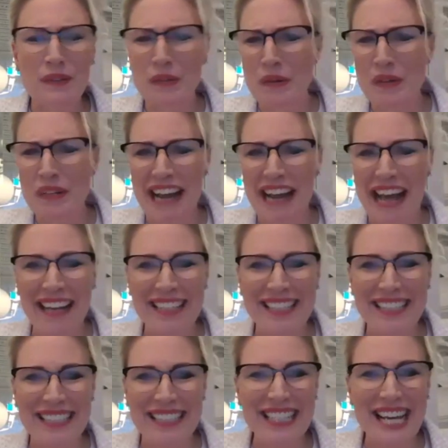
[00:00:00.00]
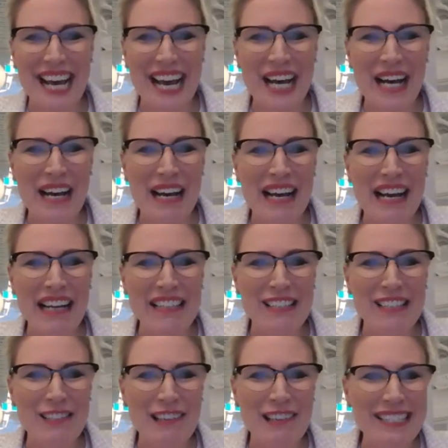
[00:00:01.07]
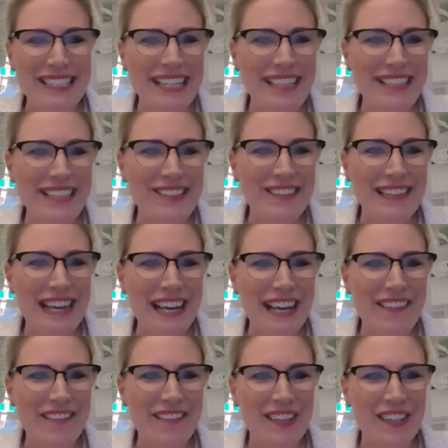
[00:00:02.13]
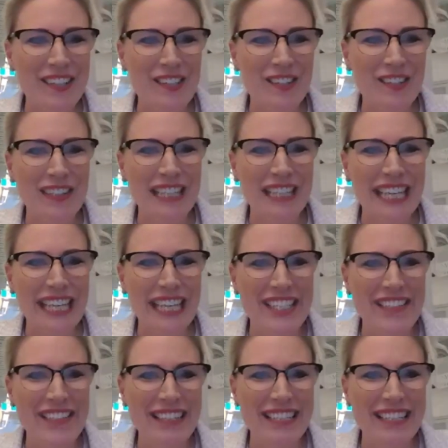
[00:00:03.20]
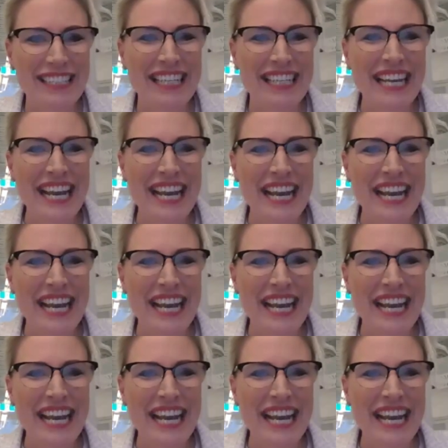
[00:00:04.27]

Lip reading: audit action as the trustee does not have the controlling interest